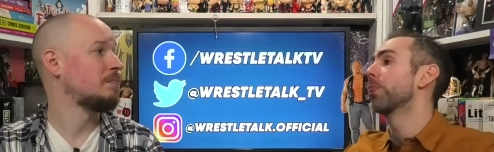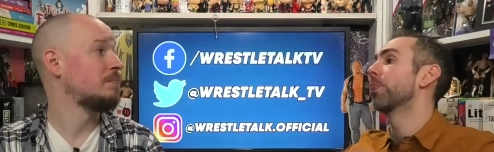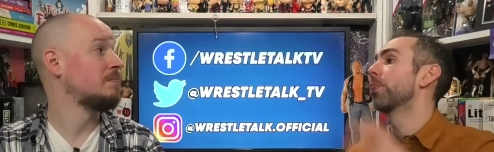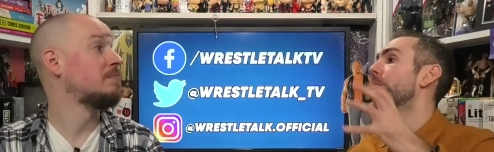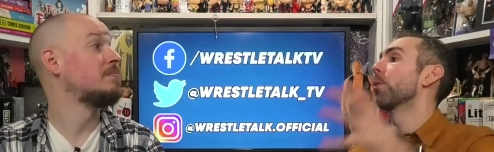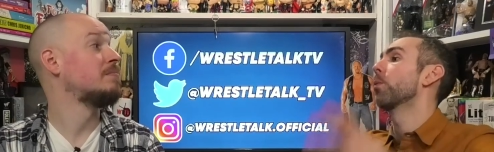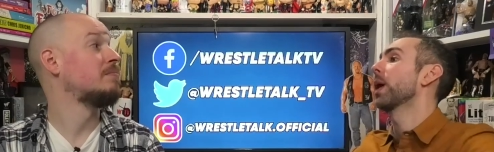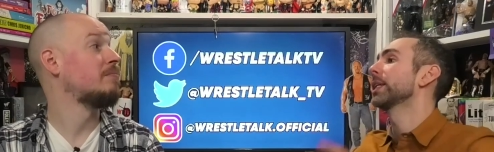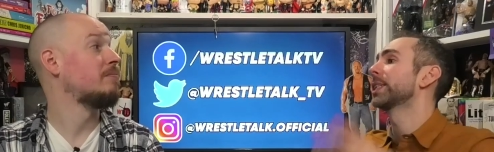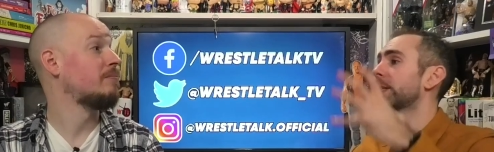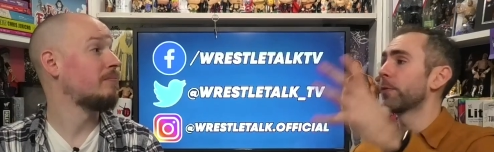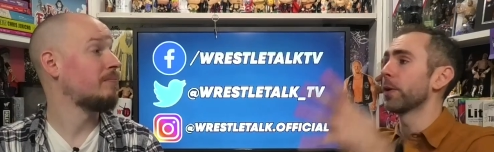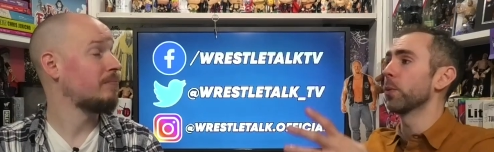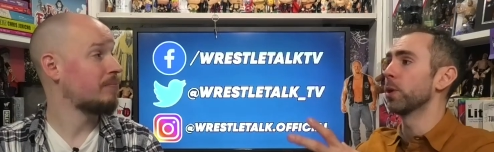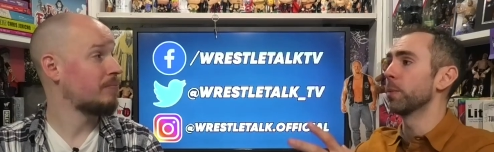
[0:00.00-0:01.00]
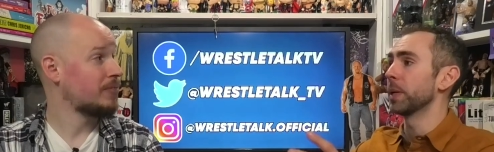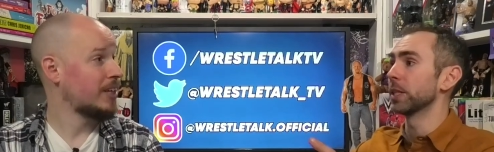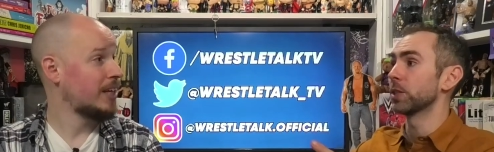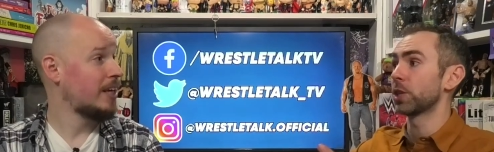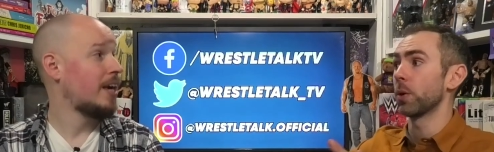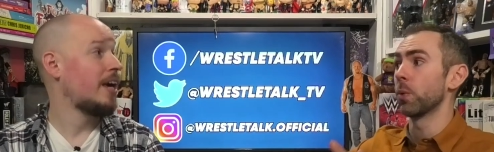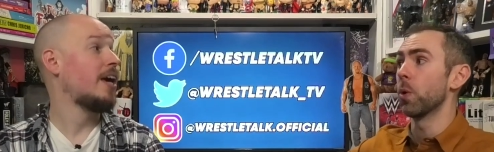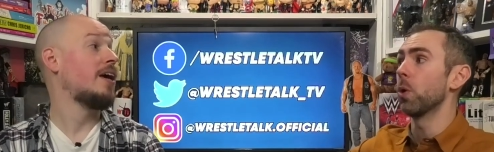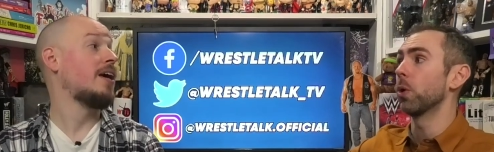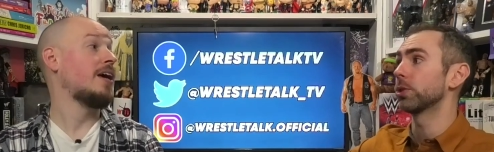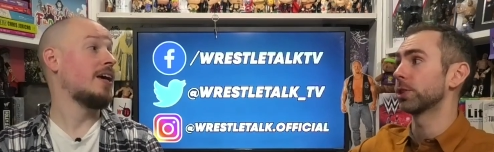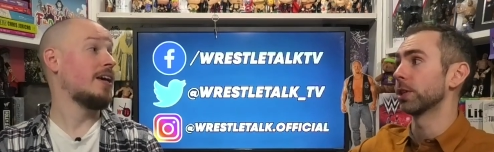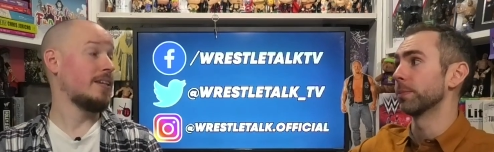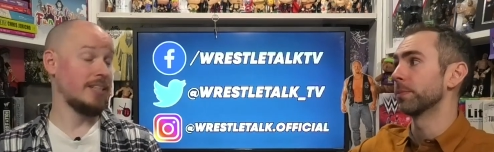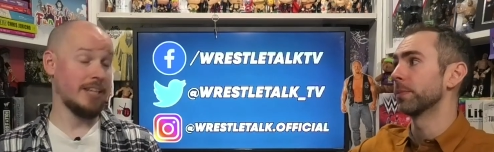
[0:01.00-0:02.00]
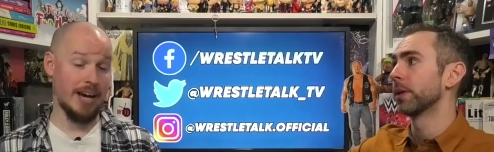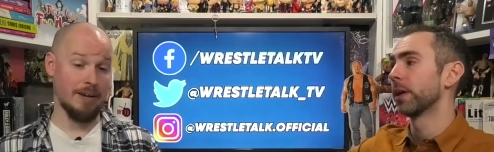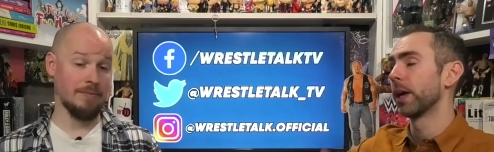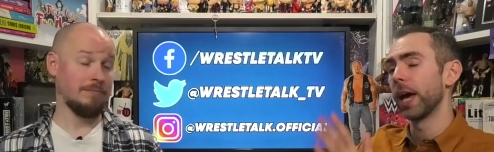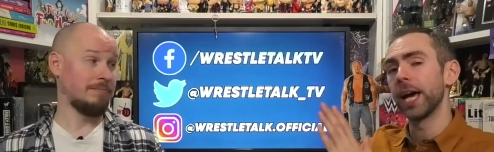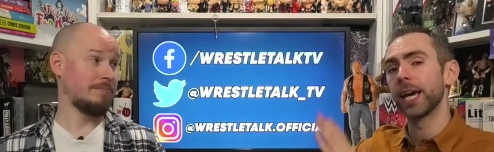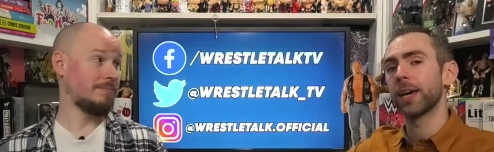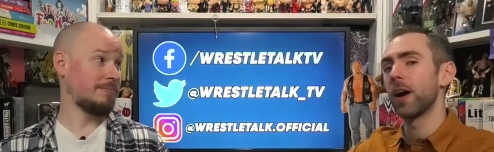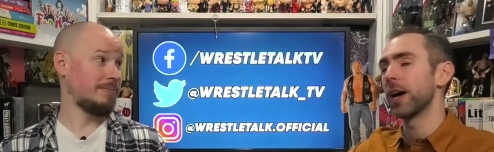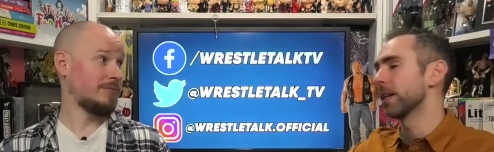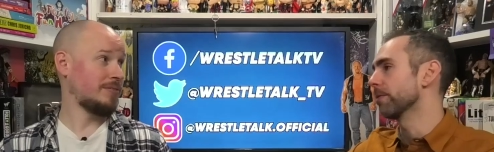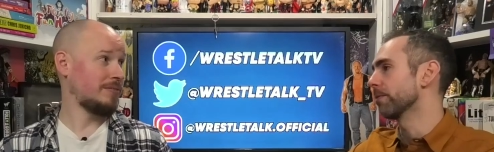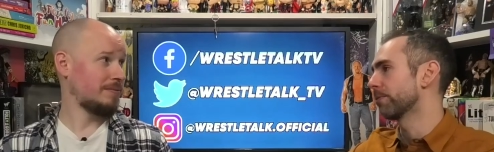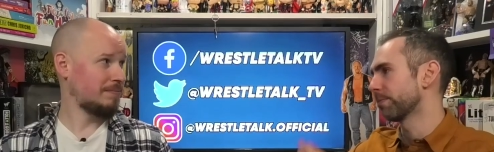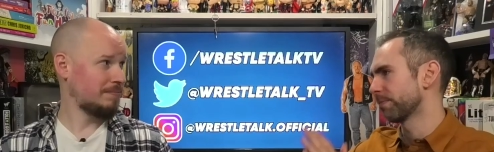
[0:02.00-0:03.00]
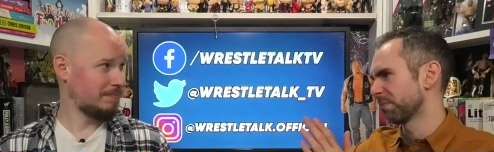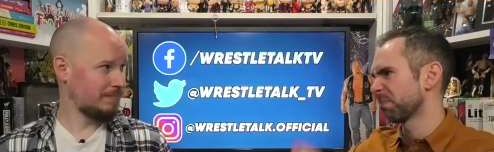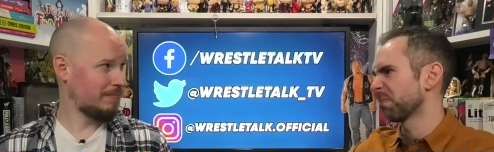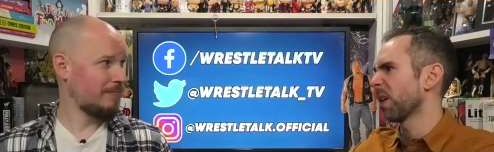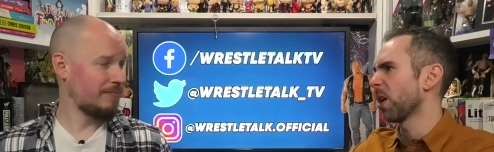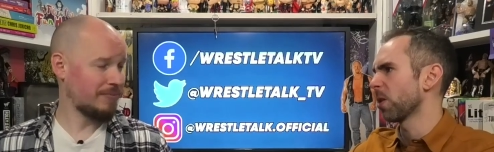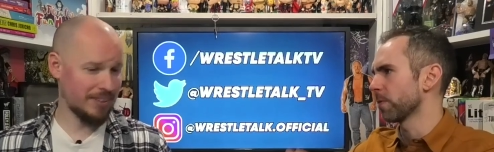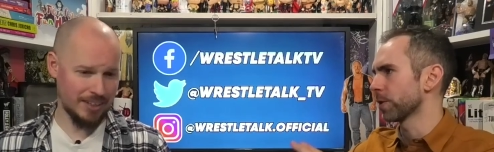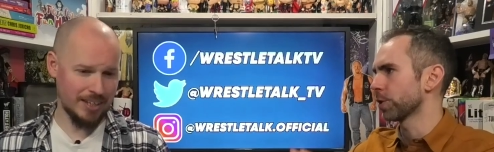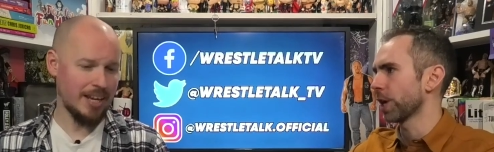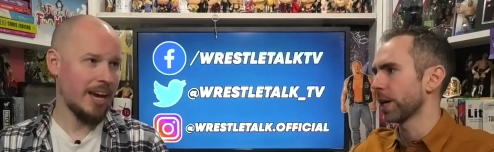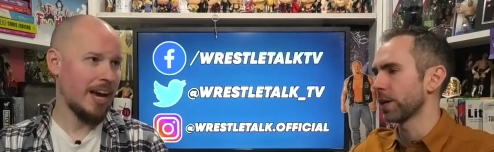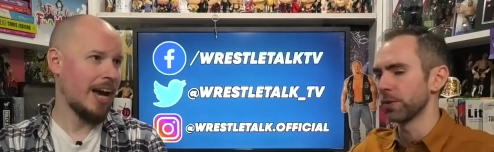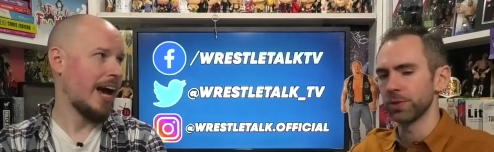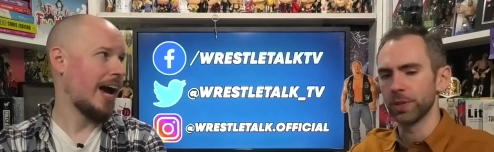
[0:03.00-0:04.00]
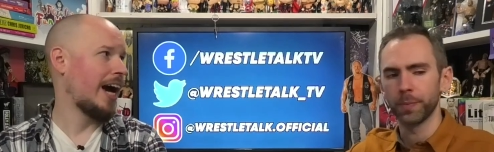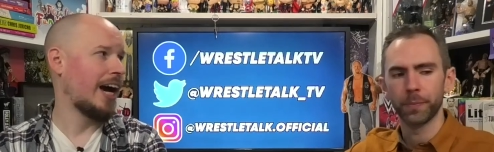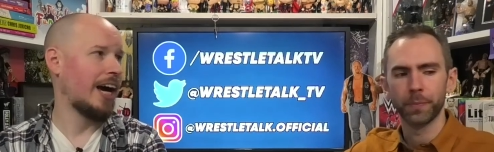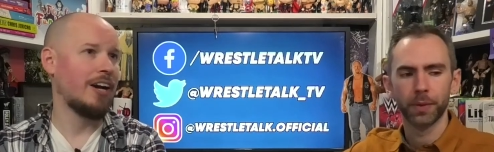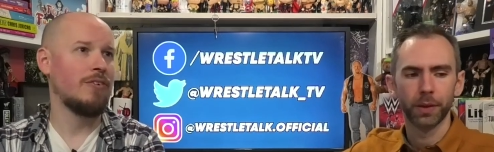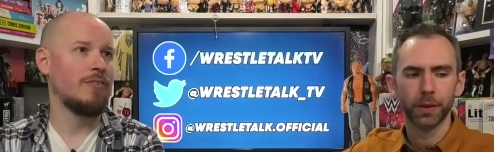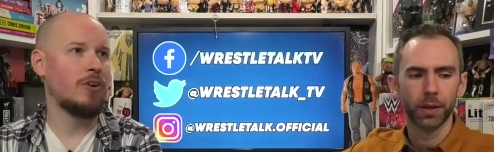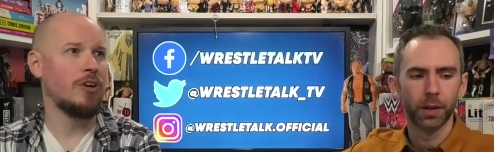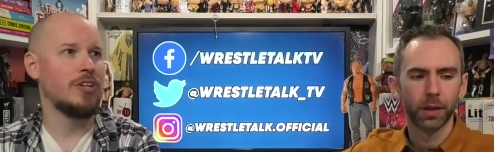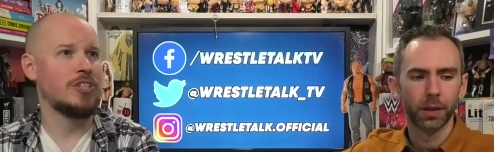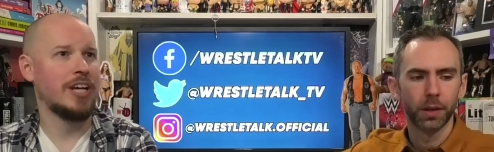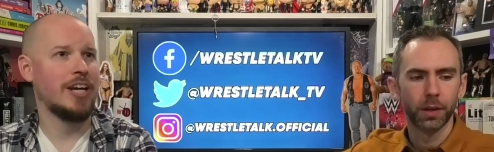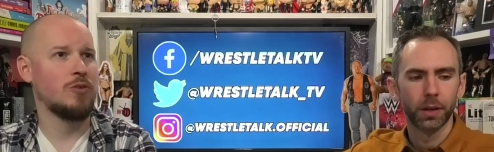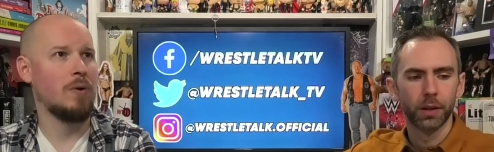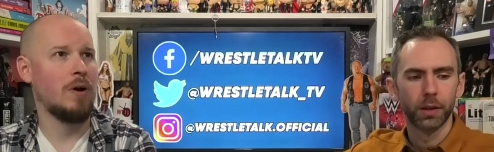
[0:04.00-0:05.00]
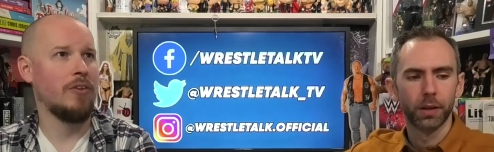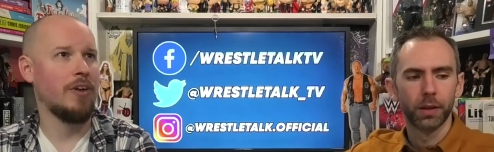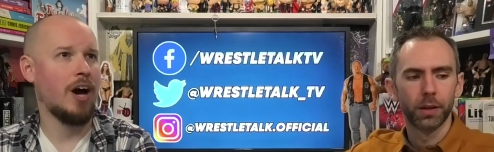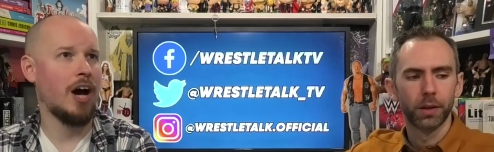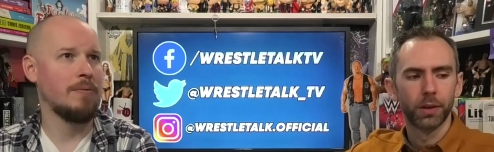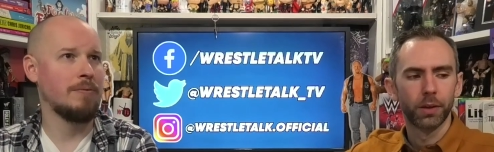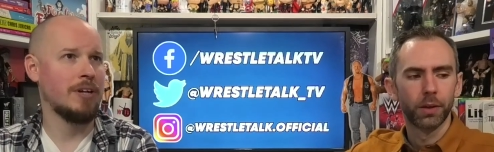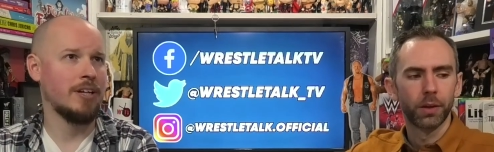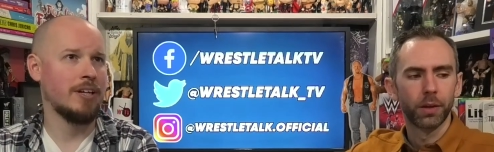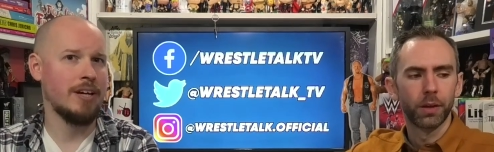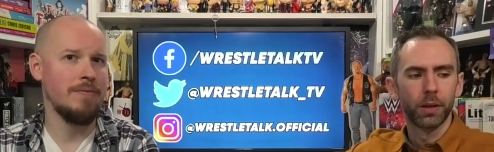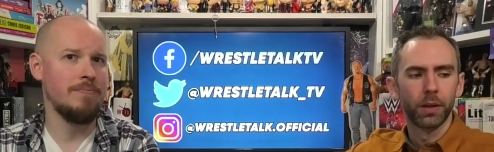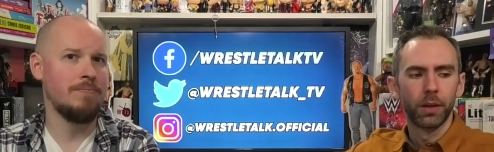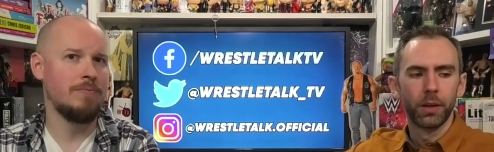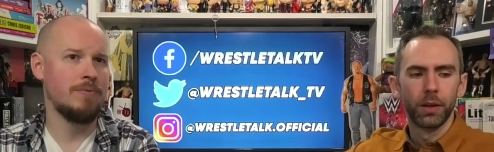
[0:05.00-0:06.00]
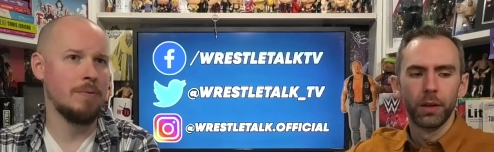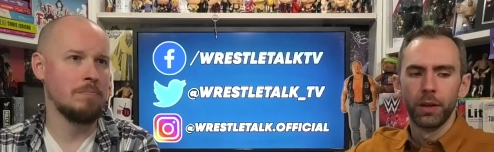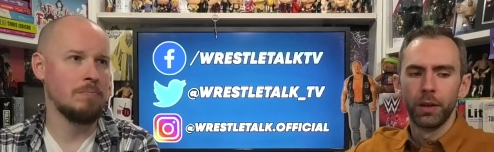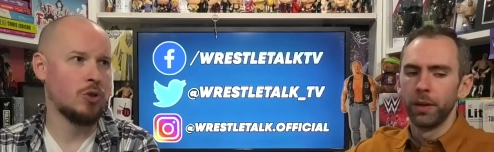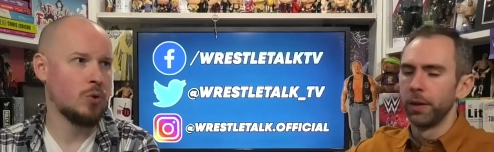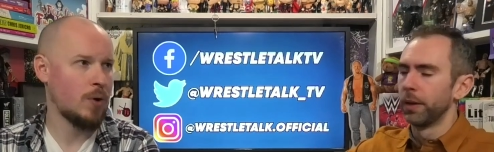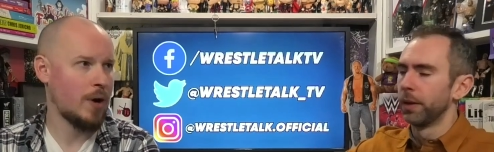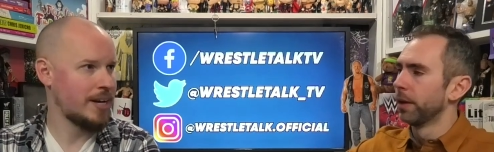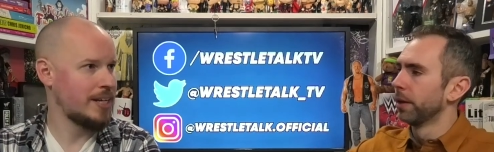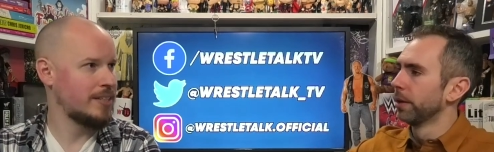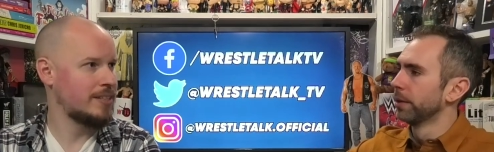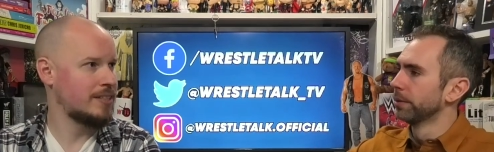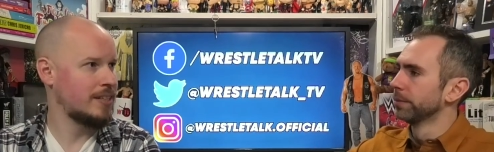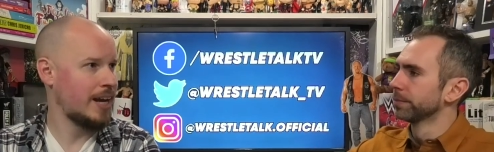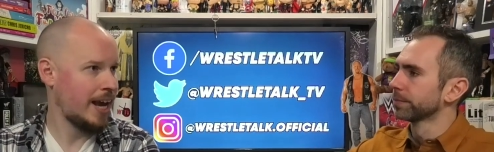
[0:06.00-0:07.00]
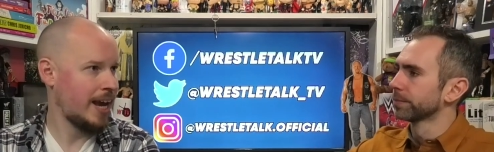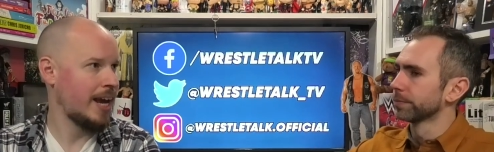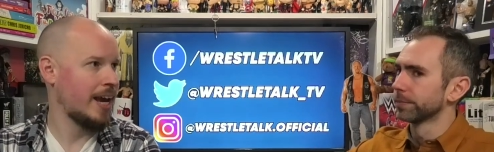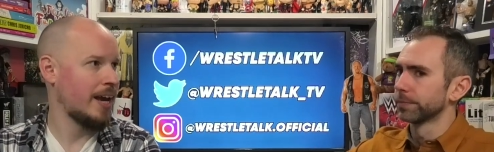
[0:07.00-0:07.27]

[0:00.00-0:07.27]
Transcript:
Speaker 1: the rest of it would have been so awesome.
Speaker 2: Yeah. It kind of overshadows it. And I've got to say as well that I'm going to give them credits here